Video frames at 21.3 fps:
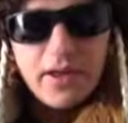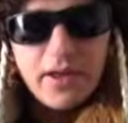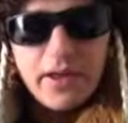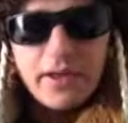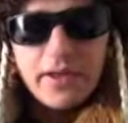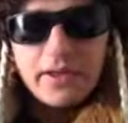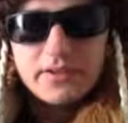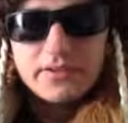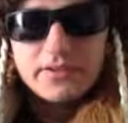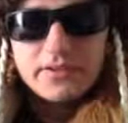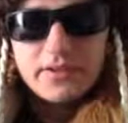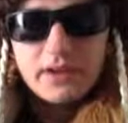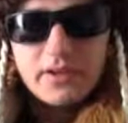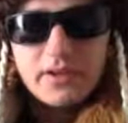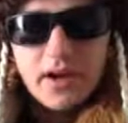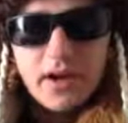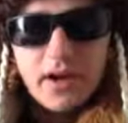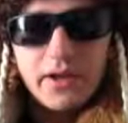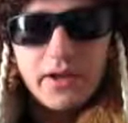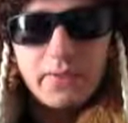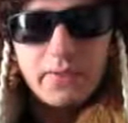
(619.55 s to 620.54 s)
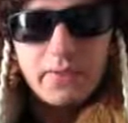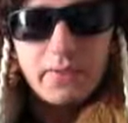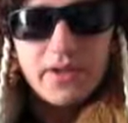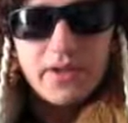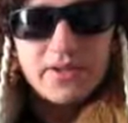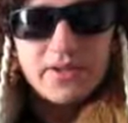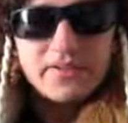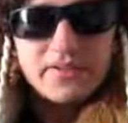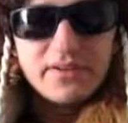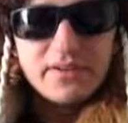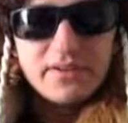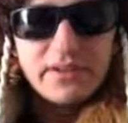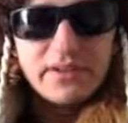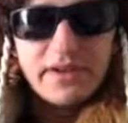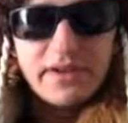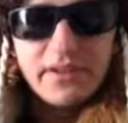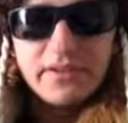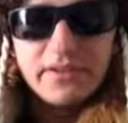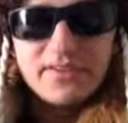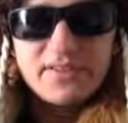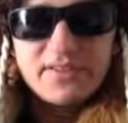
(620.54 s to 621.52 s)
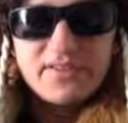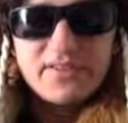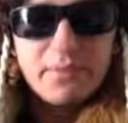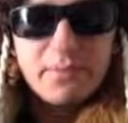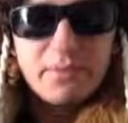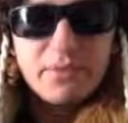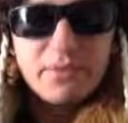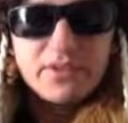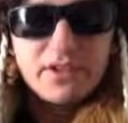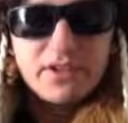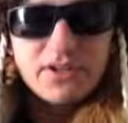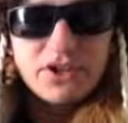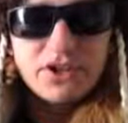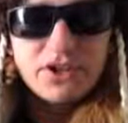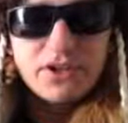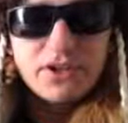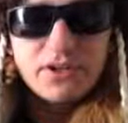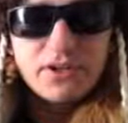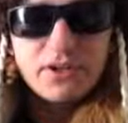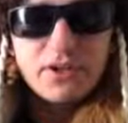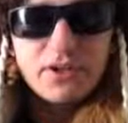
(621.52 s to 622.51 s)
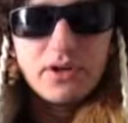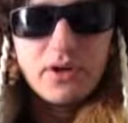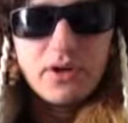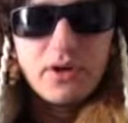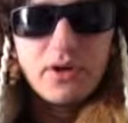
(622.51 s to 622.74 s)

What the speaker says: and I'm basically at the same position